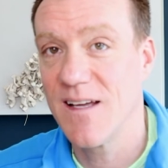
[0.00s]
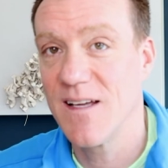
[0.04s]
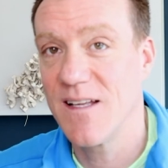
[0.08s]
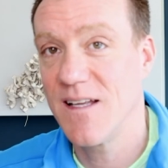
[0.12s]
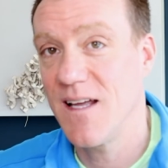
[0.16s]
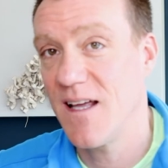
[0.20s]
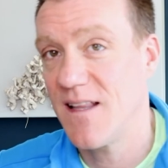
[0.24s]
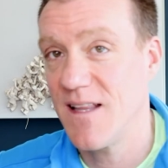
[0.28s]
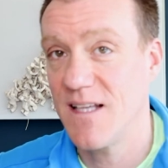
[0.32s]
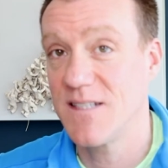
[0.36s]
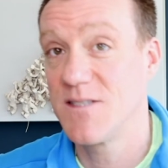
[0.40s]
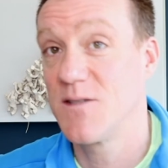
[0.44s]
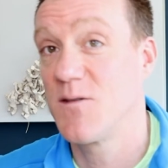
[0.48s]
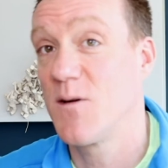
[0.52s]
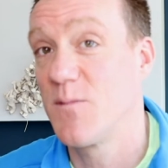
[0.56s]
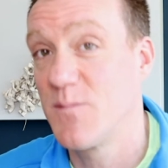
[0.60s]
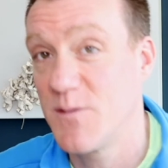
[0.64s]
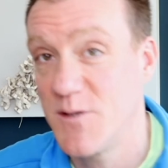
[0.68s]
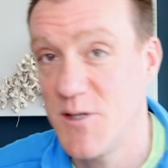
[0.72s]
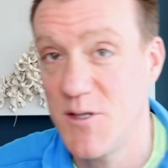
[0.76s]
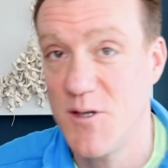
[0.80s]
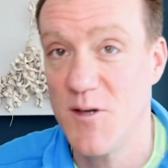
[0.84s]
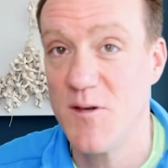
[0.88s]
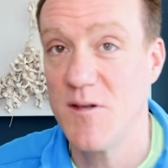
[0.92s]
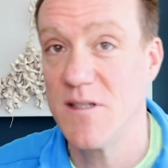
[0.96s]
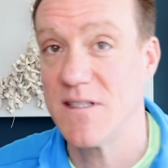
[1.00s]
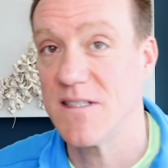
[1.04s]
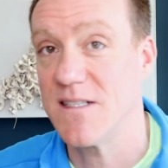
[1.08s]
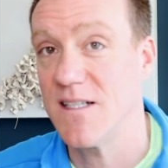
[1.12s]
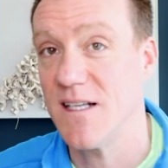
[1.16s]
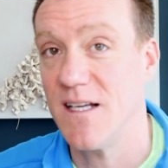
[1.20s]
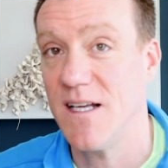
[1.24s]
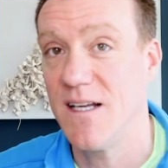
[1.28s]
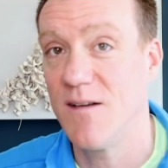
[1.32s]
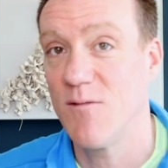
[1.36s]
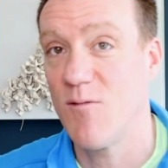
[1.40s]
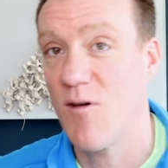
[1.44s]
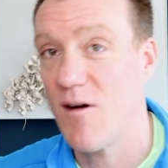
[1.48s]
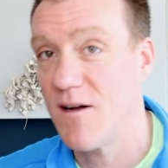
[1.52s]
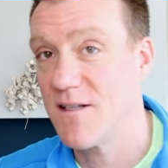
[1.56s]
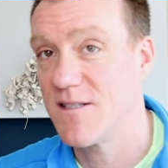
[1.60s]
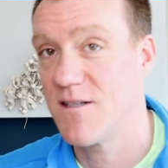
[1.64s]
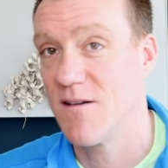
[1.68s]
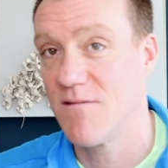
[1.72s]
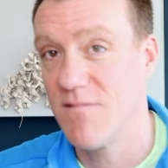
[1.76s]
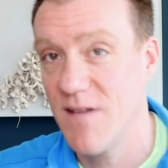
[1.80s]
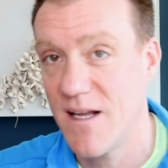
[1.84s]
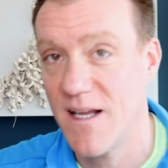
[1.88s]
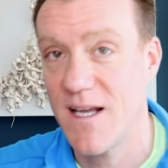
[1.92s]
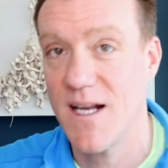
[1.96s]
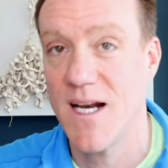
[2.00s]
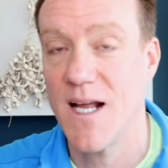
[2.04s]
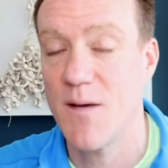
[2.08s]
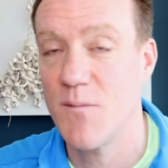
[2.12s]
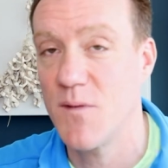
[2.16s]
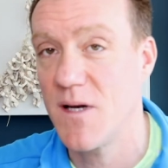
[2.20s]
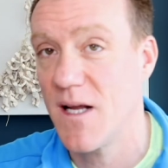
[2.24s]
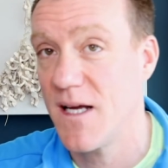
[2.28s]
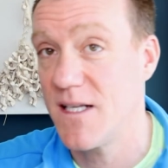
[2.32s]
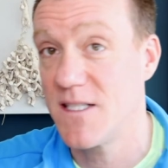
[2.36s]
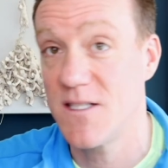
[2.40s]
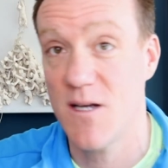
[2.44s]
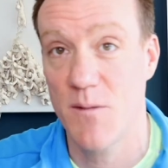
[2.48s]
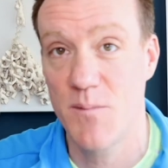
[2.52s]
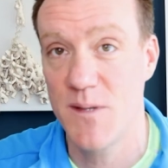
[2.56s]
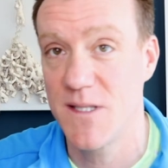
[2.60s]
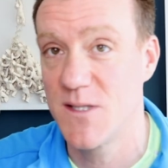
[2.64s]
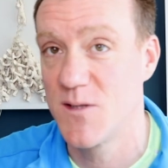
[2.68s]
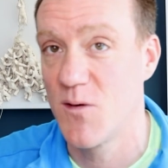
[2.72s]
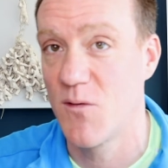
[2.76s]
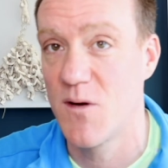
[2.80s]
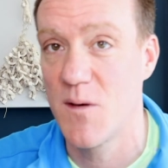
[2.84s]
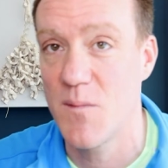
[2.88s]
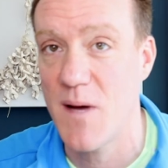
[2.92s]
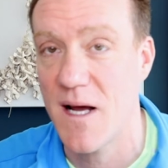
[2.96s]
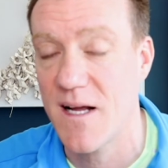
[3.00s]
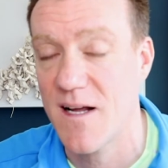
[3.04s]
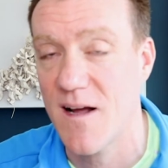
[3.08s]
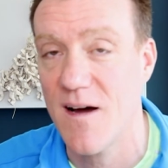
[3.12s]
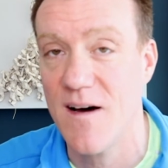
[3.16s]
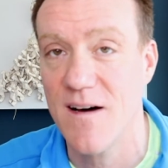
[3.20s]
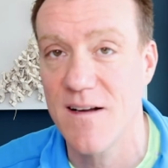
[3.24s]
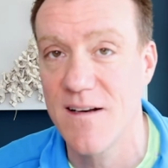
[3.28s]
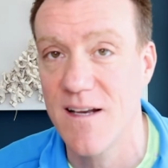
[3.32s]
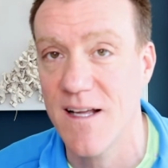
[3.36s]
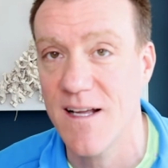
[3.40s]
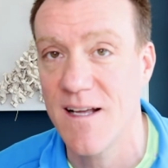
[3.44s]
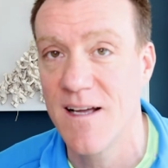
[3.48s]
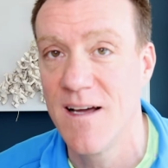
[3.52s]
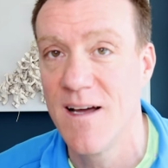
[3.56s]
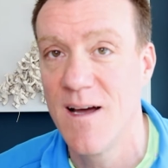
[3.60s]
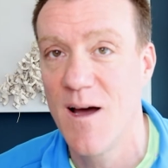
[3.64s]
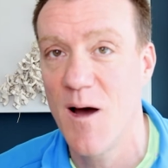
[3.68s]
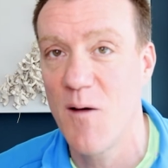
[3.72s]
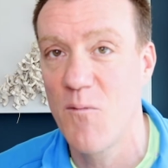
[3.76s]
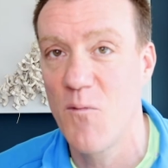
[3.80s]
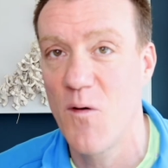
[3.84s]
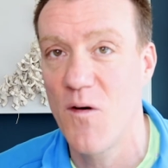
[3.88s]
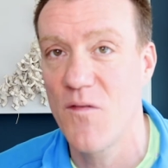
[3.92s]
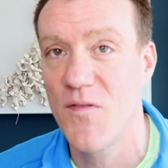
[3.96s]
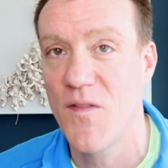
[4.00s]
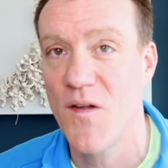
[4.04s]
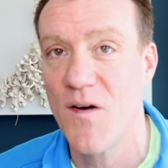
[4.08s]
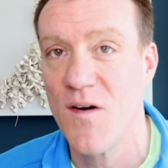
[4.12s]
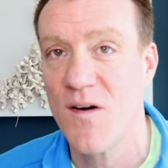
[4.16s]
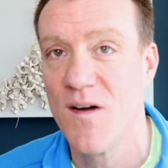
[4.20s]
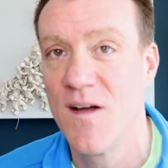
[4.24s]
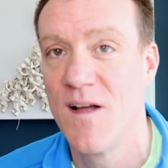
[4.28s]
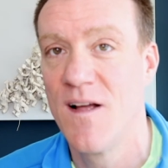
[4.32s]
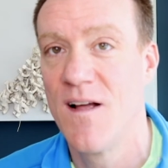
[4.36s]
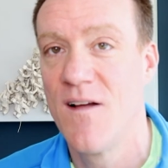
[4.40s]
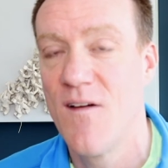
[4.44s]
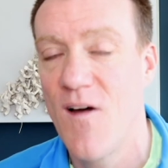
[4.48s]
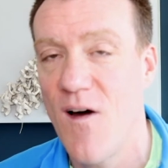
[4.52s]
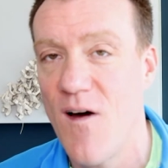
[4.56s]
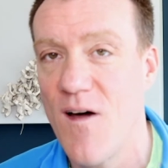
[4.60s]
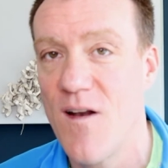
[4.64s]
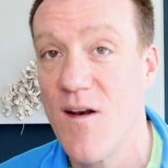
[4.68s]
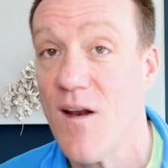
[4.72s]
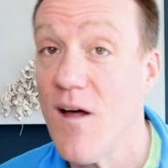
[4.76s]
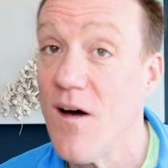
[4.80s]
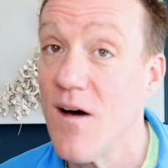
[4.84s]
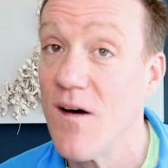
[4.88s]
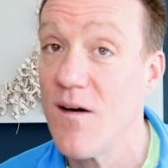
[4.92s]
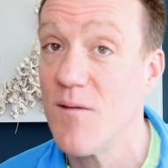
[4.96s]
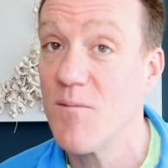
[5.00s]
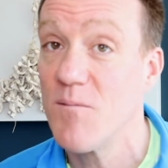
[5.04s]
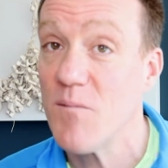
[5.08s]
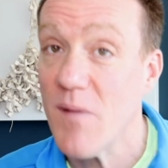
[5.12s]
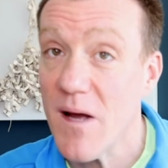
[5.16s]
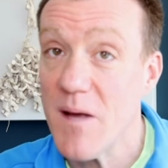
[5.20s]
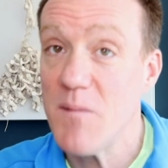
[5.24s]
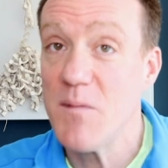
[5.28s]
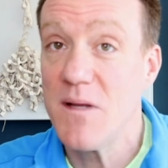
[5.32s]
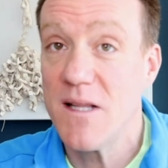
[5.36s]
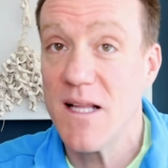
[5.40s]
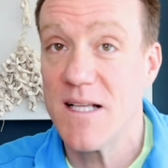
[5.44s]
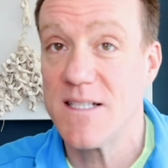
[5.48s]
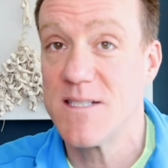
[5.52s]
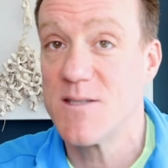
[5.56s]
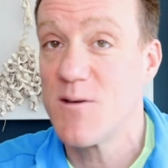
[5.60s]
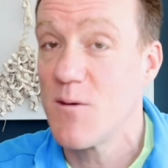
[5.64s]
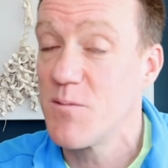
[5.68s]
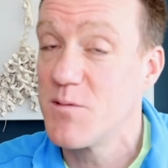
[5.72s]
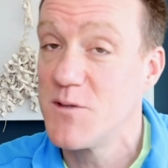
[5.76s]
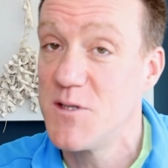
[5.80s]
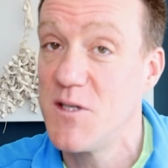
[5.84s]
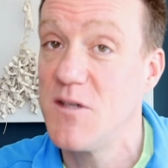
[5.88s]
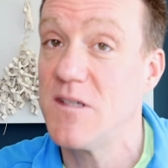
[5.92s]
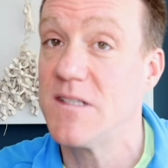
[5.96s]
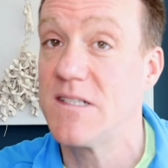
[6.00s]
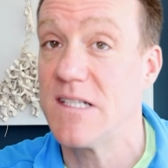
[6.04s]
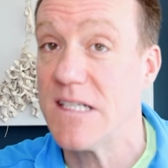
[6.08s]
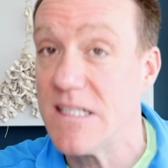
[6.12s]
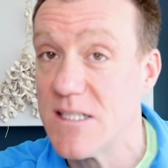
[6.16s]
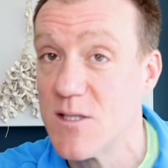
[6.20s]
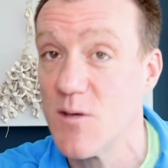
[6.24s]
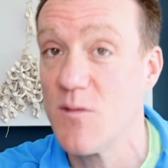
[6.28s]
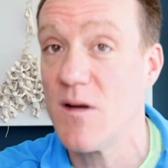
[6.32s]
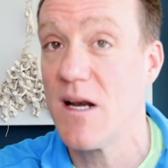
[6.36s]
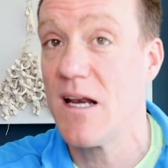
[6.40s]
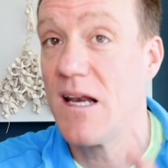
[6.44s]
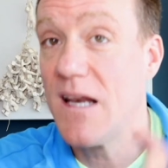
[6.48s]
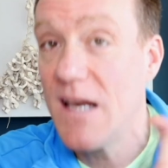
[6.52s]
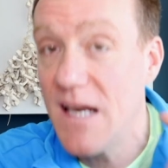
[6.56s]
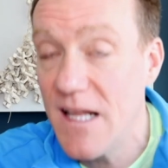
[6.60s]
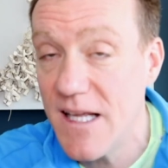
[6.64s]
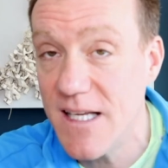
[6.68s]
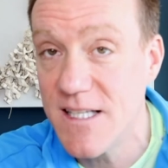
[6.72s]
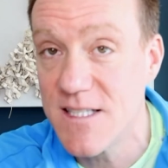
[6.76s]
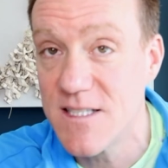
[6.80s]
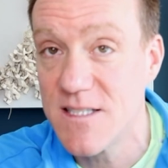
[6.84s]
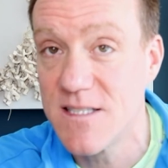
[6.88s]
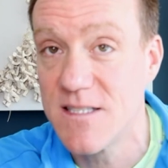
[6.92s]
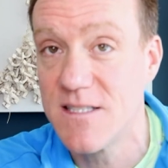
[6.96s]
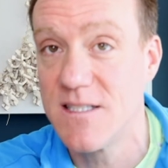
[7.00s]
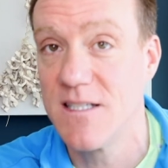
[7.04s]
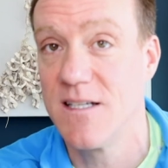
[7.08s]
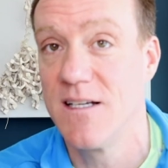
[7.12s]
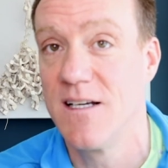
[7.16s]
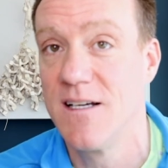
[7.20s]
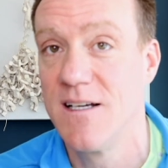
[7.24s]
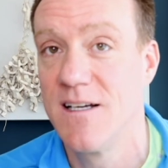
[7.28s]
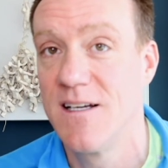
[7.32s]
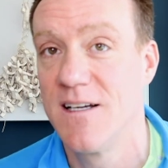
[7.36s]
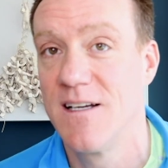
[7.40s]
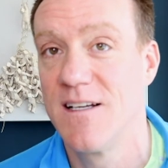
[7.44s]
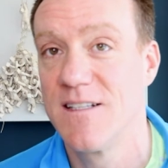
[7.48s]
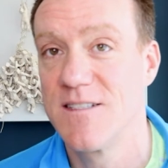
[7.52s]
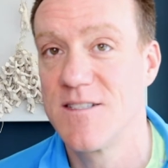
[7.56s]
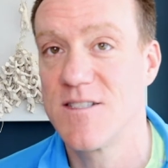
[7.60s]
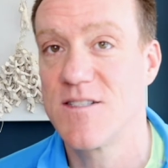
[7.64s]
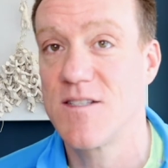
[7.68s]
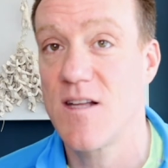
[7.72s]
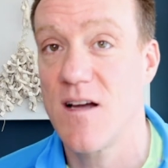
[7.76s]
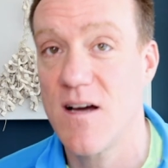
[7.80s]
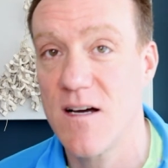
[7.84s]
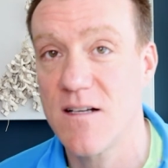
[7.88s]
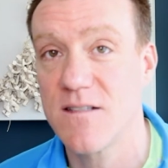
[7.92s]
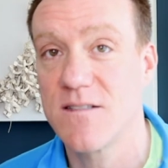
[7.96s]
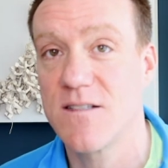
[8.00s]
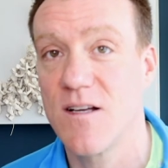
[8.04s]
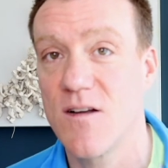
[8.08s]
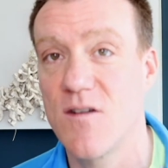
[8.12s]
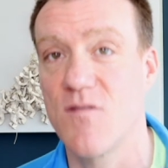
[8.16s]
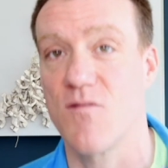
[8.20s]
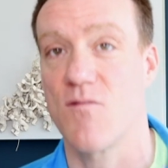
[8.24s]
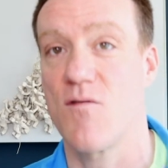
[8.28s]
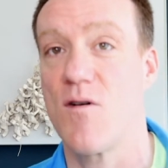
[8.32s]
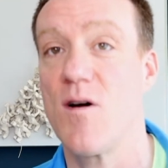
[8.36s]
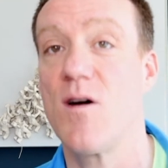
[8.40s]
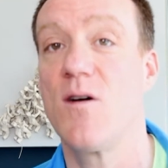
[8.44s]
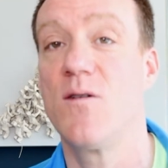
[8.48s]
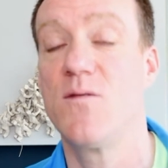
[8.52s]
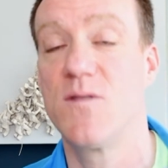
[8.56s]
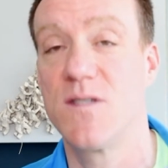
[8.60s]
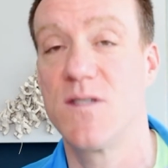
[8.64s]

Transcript: Yet there's an opportunity, right, to reconnect with nature. I've been talking about gardening and whatnot a lot. Maybe there's an opportunity to at least start to grow